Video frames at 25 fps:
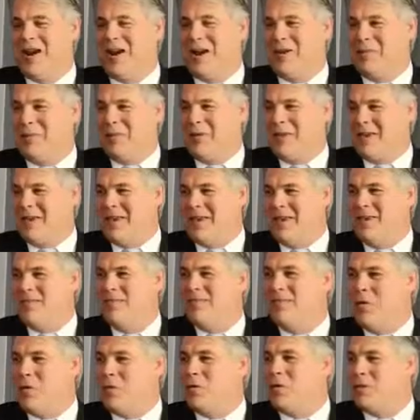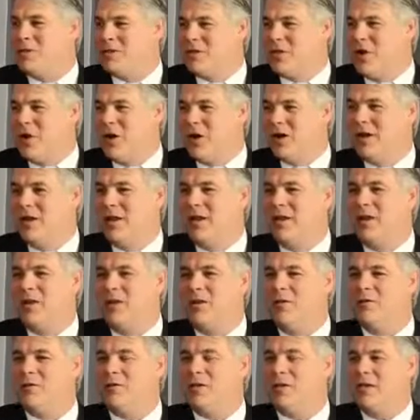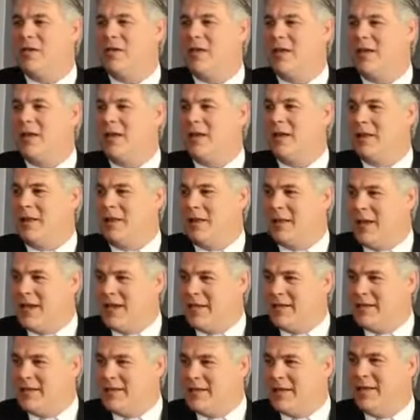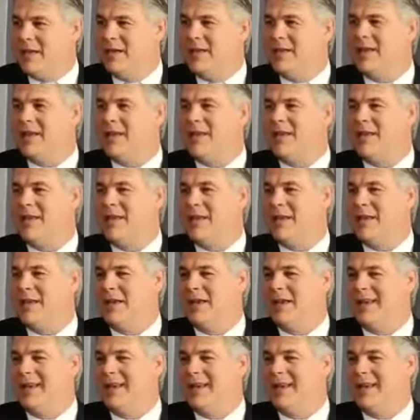IP focus on using light in the